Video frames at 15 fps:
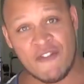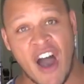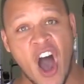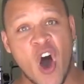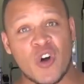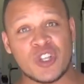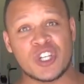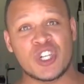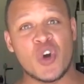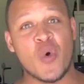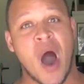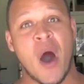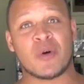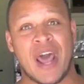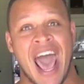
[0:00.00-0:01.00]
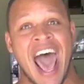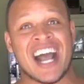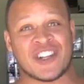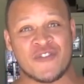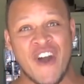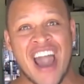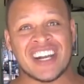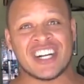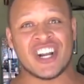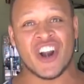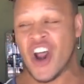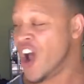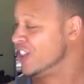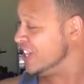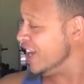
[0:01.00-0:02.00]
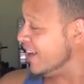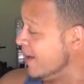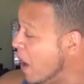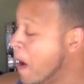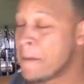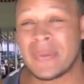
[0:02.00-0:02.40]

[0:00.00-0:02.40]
if I only knew, I would have activated it earlier,